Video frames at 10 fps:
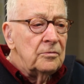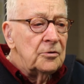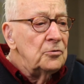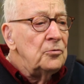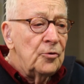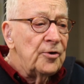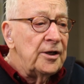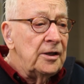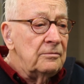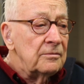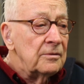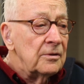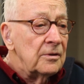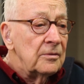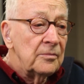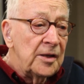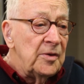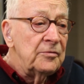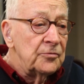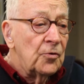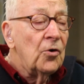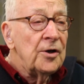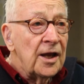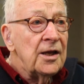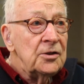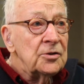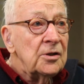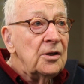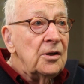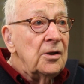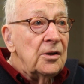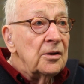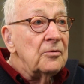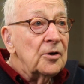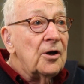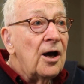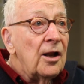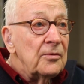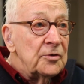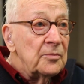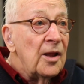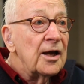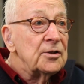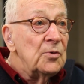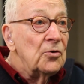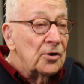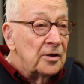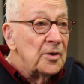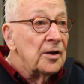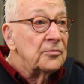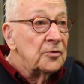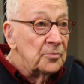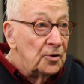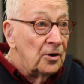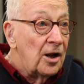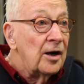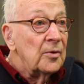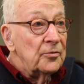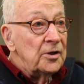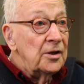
two, three, maybe even 4 days, there were columns of black smoke coming up from Pearl Harbor.